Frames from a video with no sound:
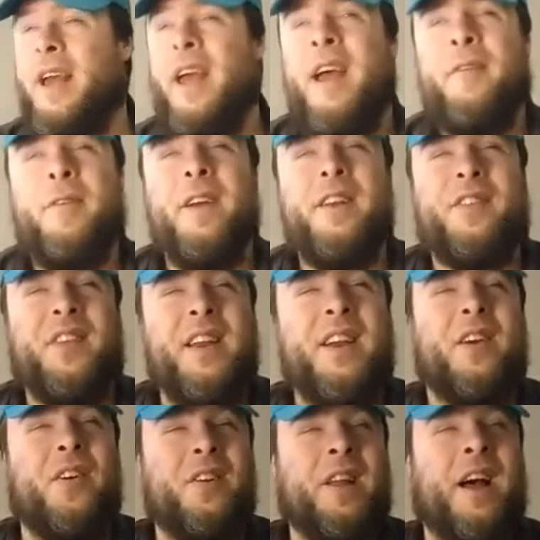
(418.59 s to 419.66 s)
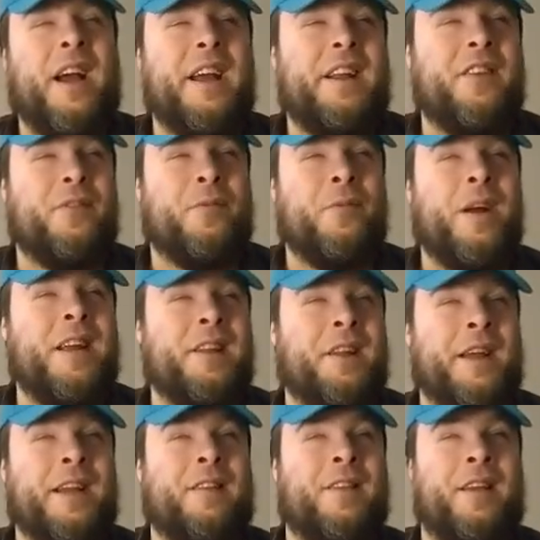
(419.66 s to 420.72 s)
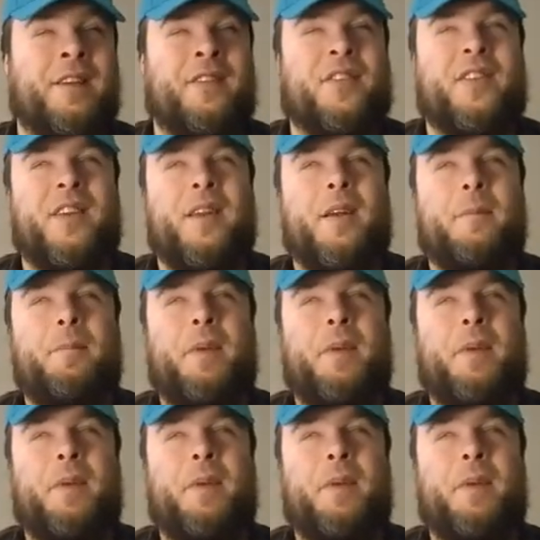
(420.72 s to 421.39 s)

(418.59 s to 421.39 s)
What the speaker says: Every single line is read like this,